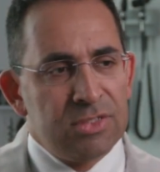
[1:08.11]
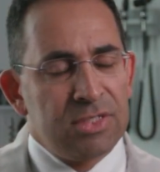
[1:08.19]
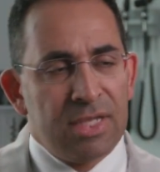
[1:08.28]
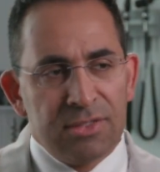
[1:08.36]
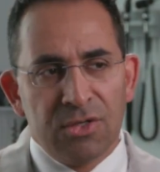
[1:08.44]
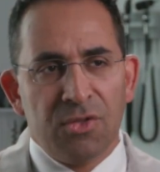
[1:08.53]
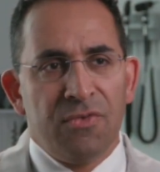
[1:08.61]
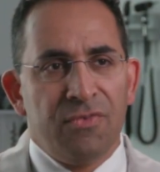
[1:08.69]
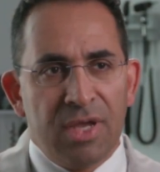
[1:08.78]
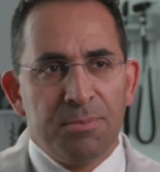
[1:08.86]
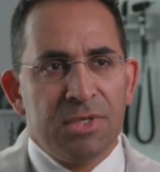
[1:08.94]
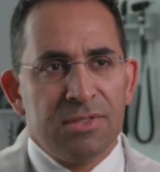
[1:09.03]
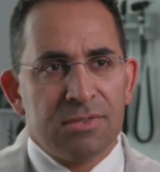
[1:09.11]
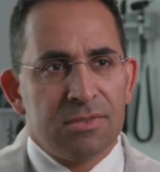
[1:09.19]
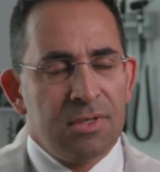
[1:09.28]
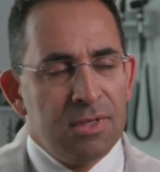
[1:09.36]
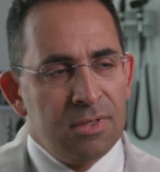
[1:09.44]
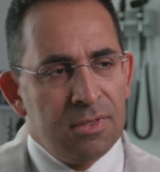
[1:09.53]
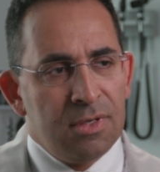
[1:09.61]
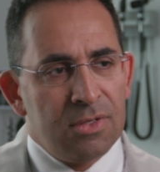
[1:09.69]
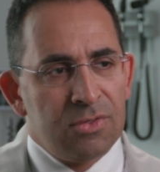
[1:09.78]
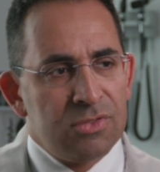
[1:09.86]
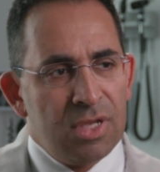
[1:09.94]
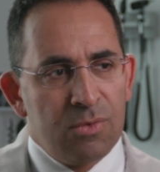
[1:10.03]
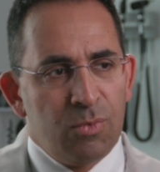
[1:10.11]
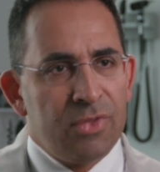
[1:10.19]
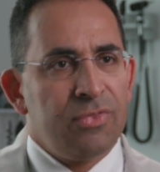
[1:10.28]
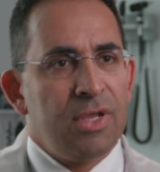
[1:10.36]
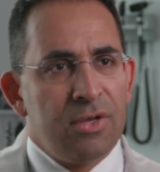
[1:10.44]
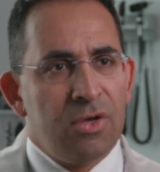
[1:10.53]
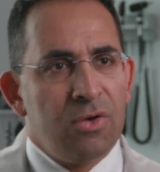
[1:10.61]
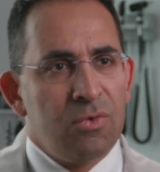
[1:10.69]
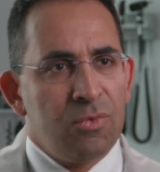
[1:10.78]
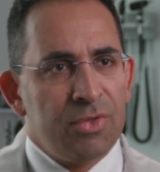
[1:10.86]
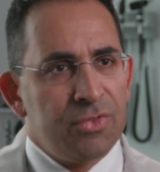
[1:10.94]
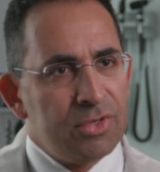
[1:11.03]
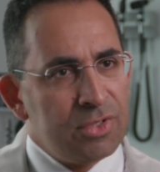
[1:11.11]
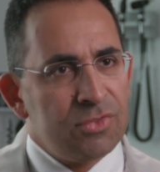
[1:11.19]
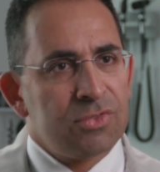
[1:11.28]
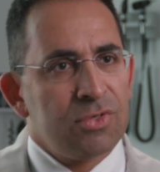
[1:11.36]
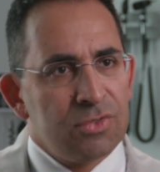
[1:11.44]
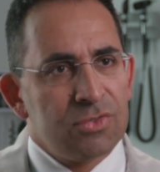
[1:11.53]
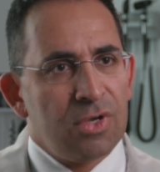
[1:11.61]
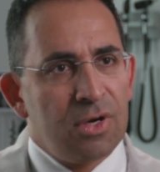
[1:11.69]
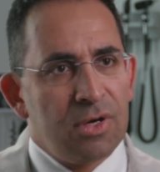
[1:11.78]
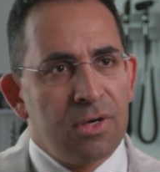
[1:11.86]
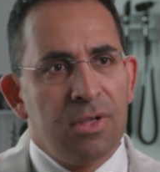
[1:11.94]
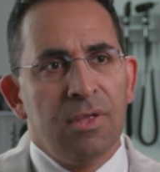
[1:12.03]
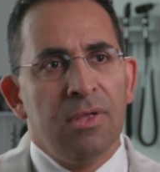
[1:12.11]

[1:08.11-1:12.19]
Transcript: to get to know the families, understand what they know, what their concerns are,